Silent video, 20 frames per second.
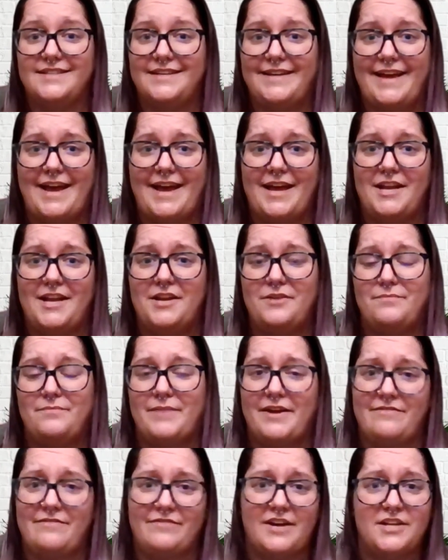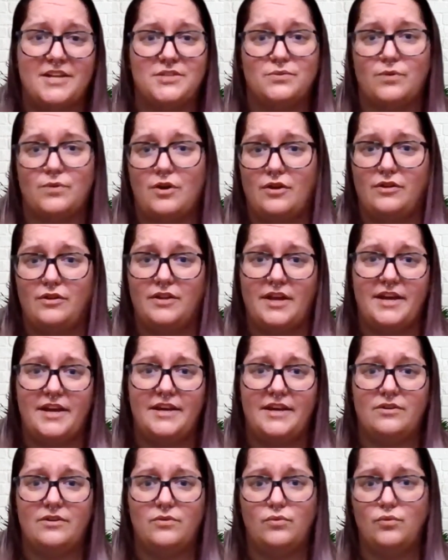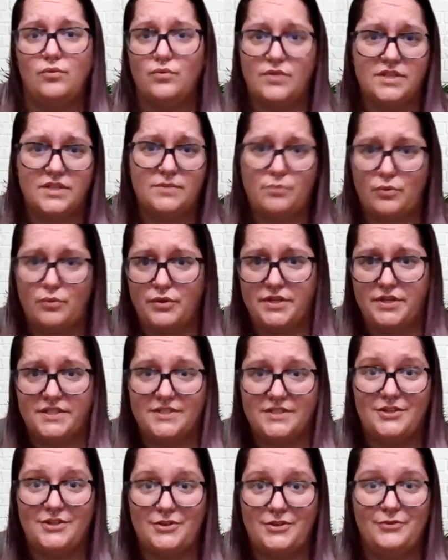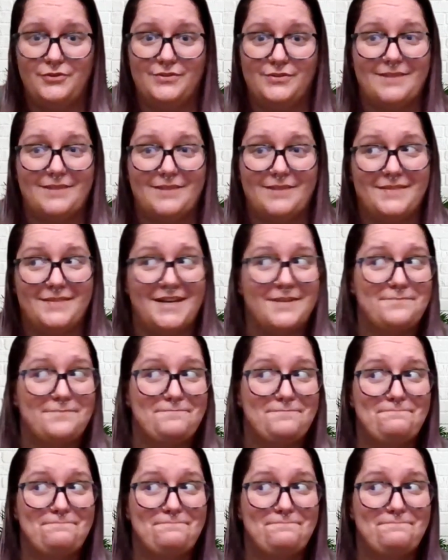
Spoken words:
Again, my friends were all like, ooh, this boy is cute, and I'm like,